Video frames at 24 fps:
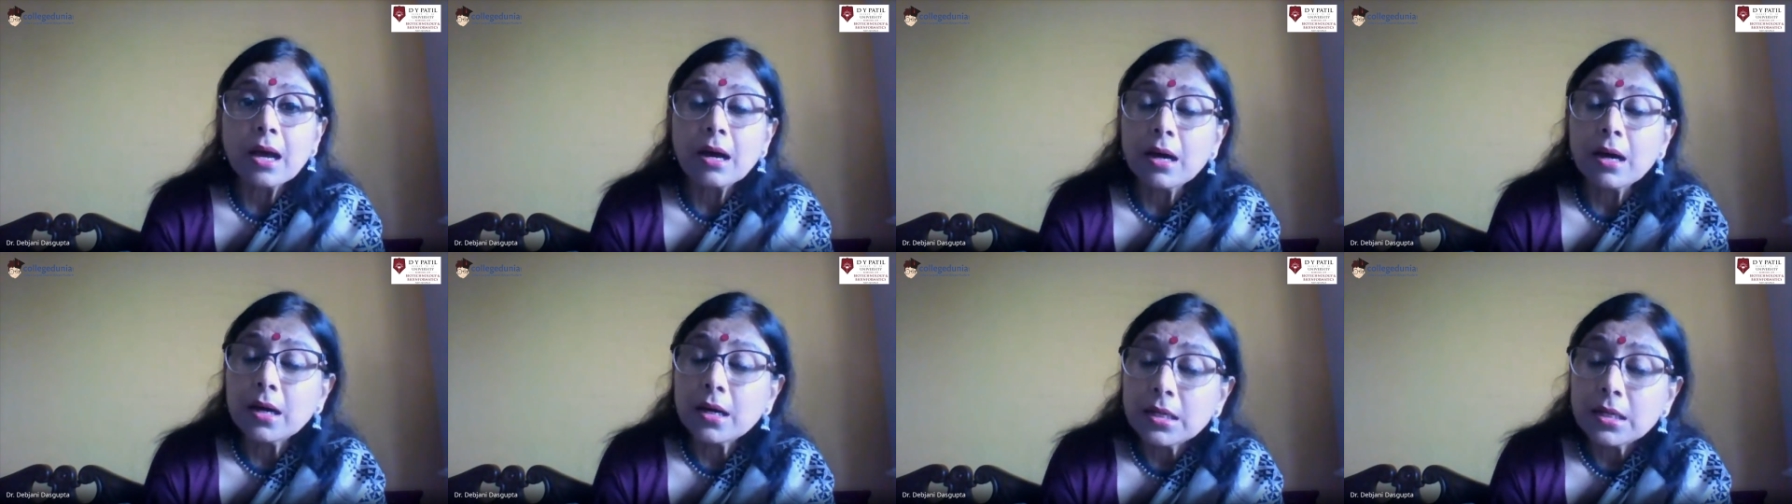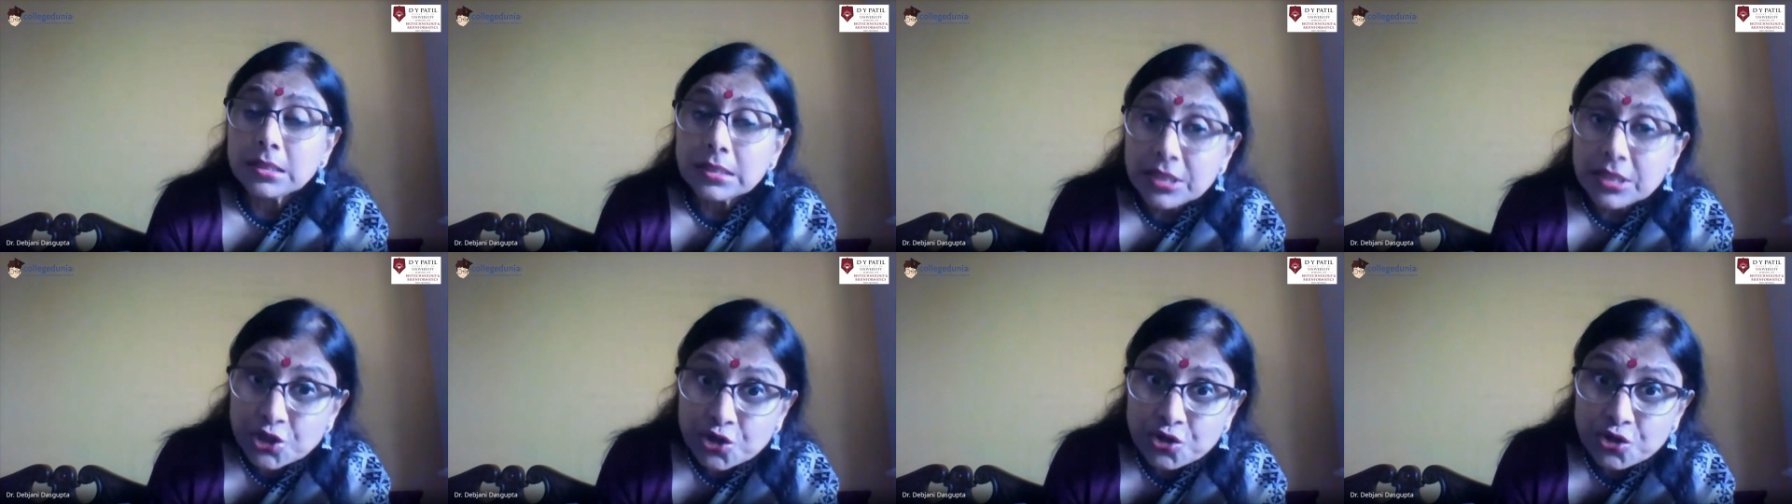uh,
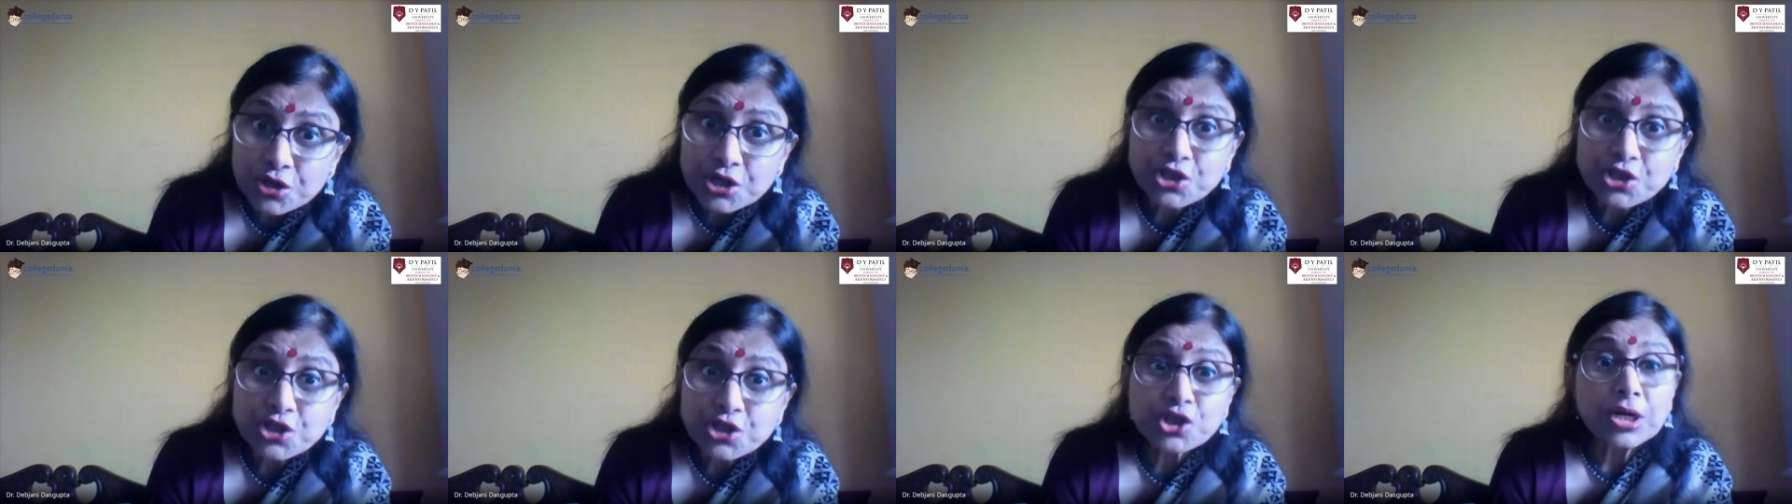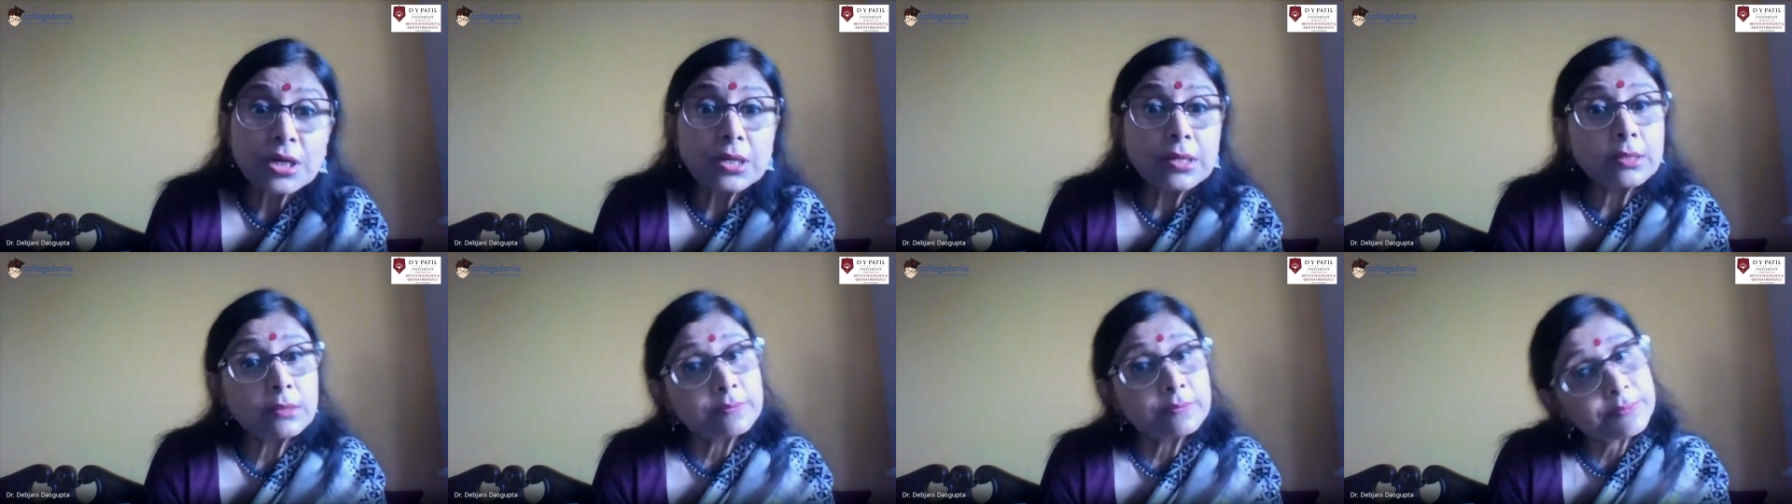
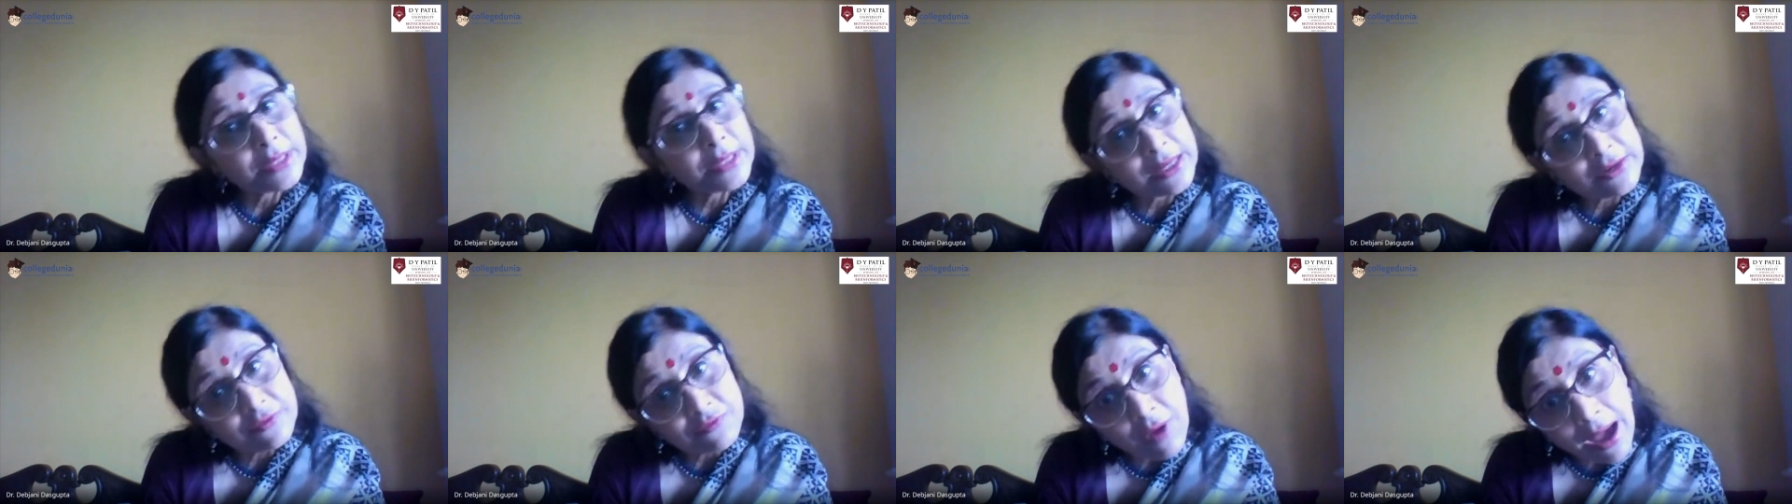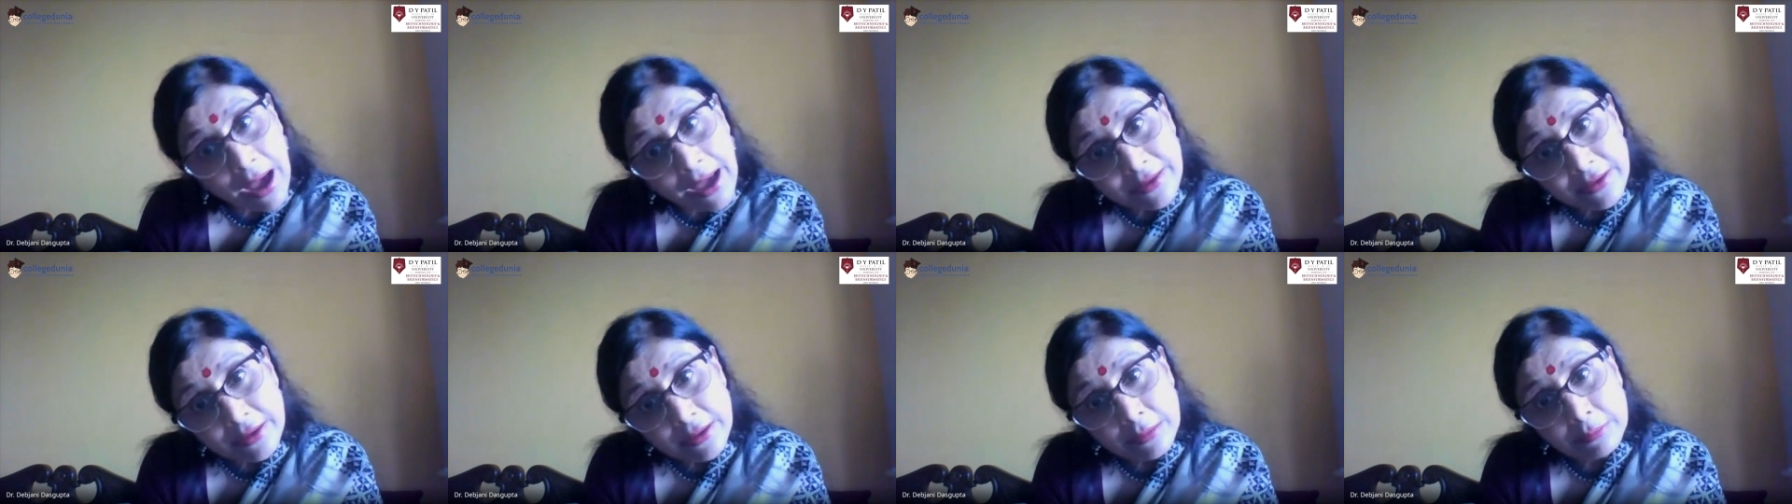literature,
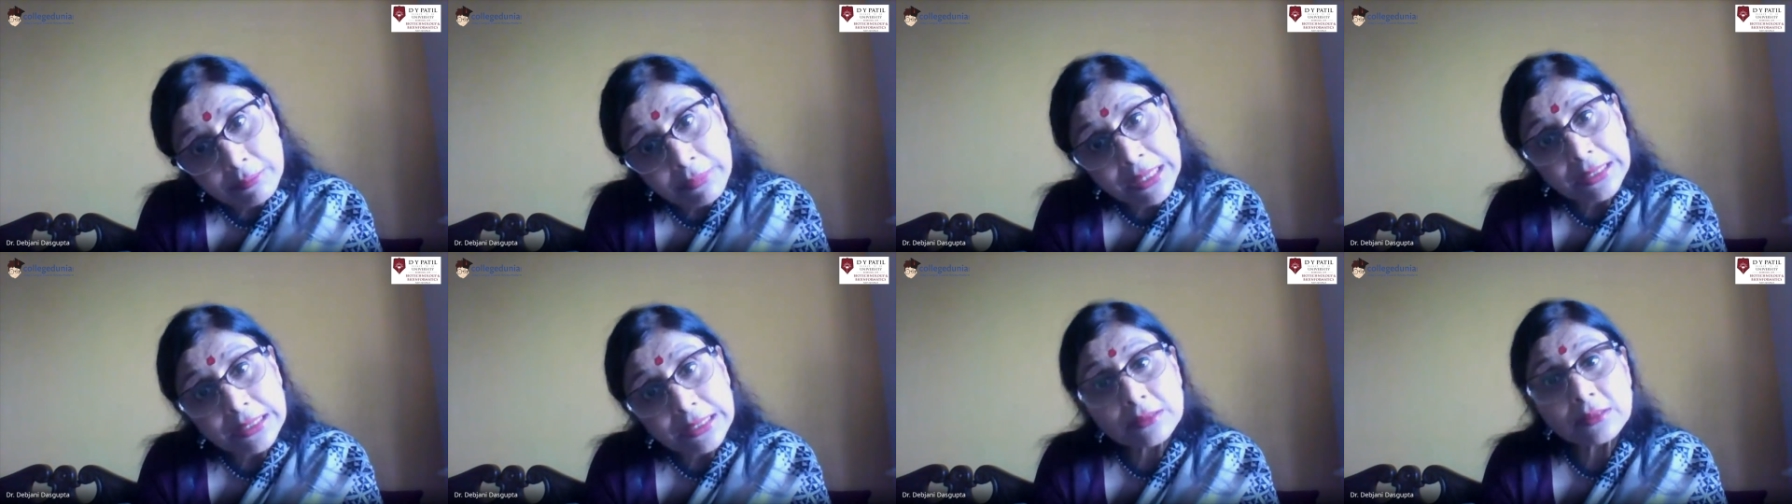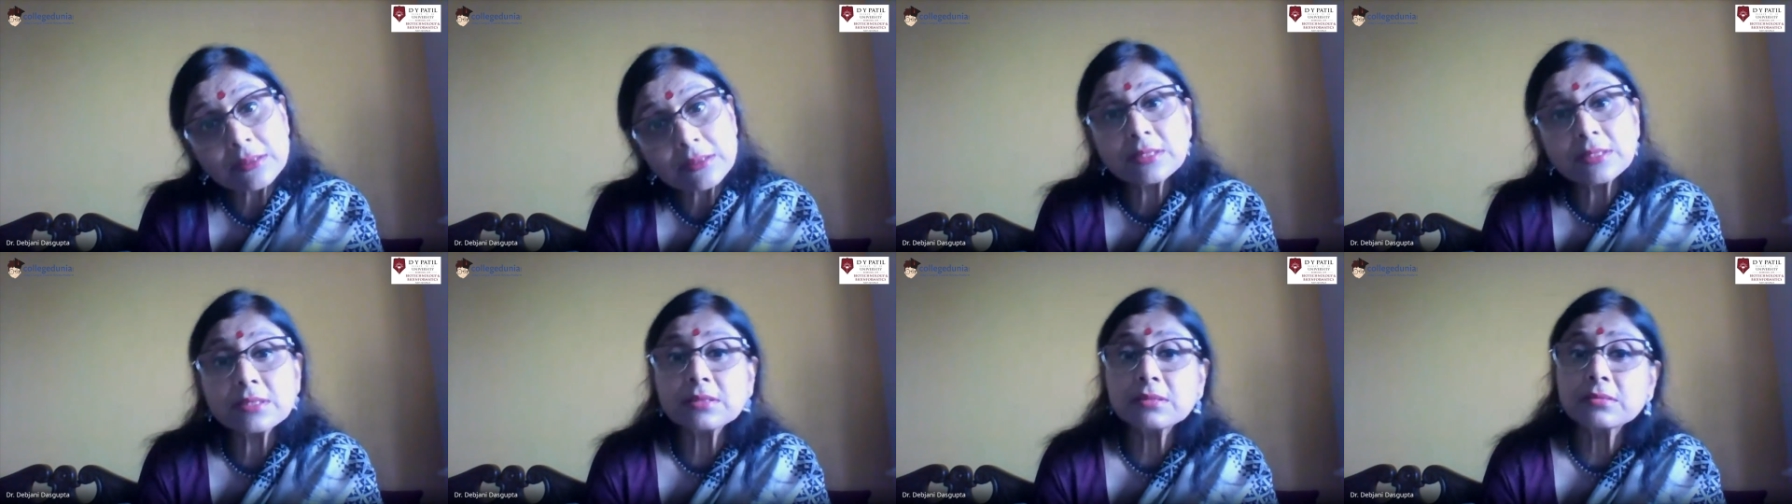
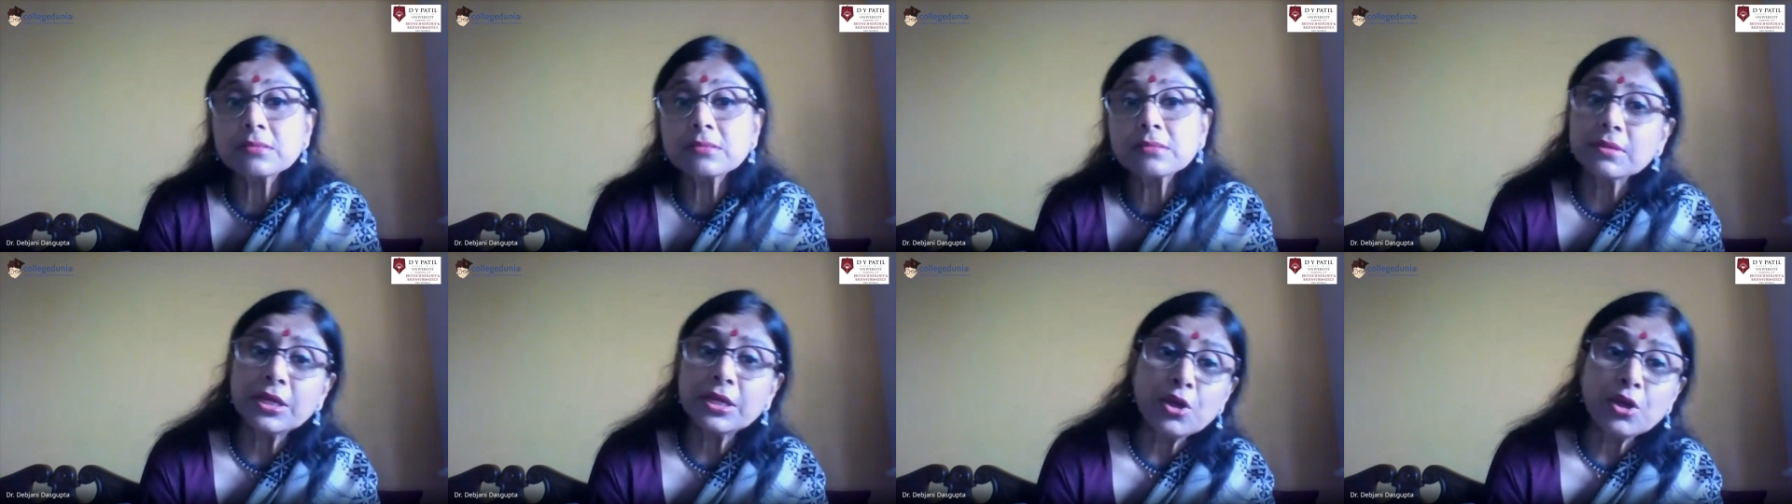environment,